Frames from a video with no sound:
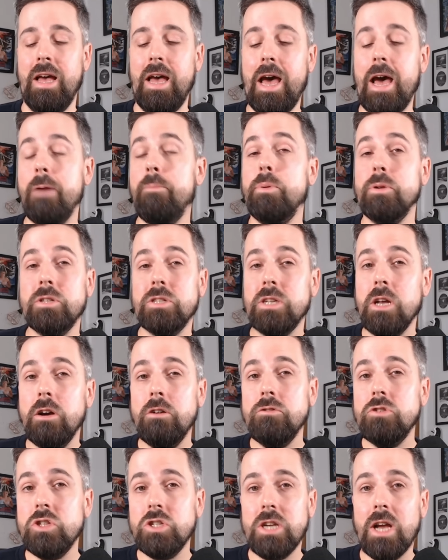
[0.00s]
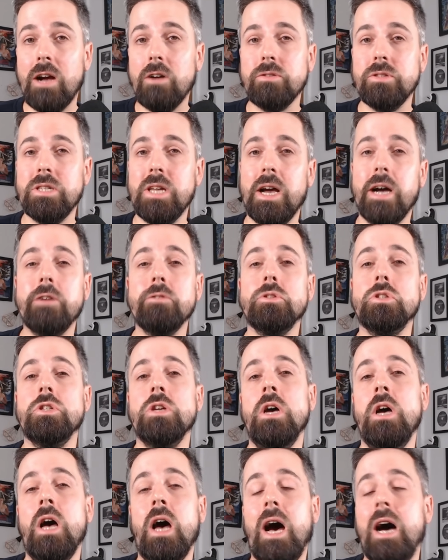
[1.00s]
episode shout-outs,
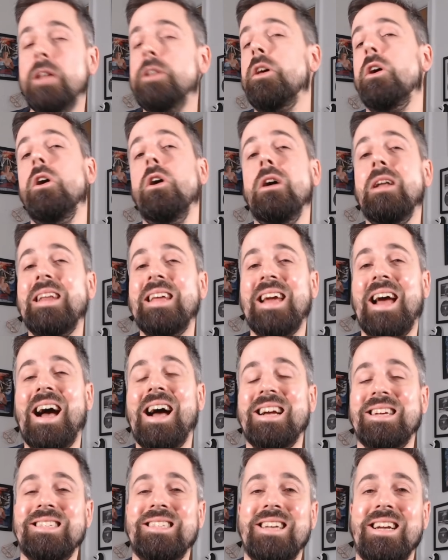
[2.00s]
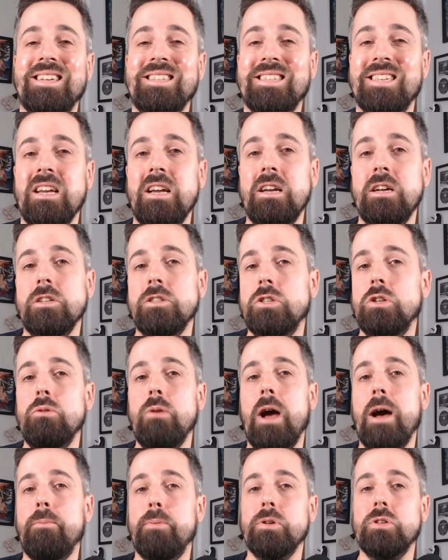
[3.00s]
and early access to
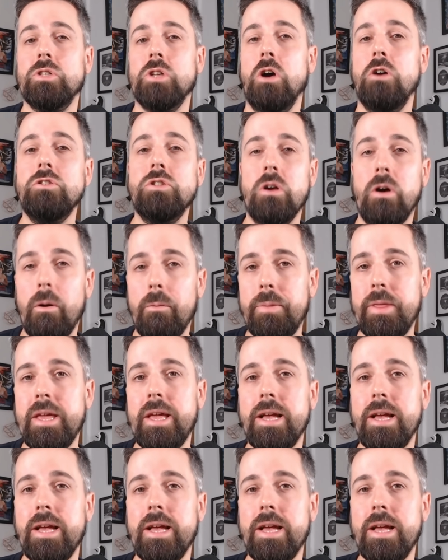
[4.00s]
episodes of the